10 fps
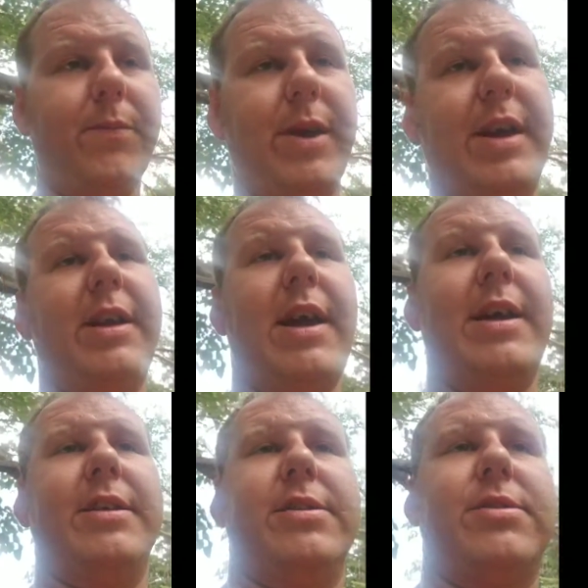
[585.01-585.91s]
It
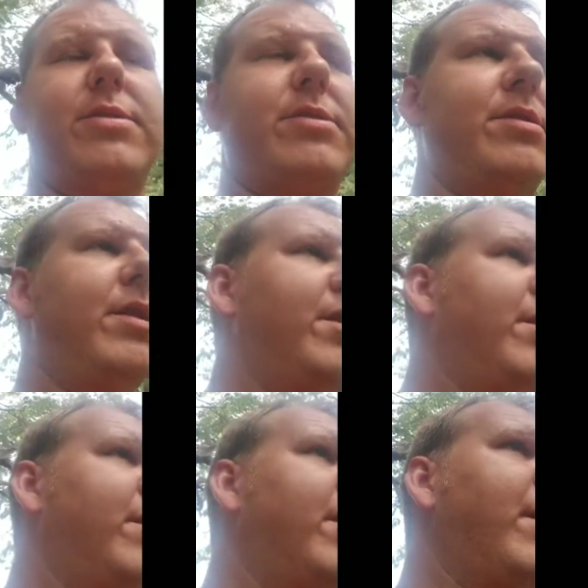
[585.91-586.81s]
has
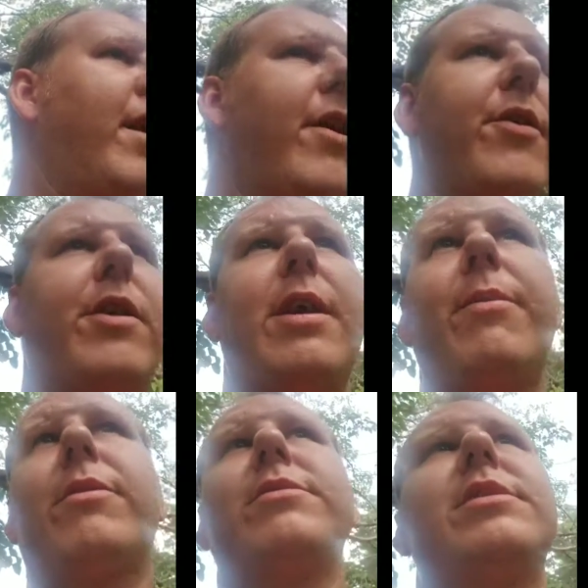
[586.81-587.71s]
other chemicals in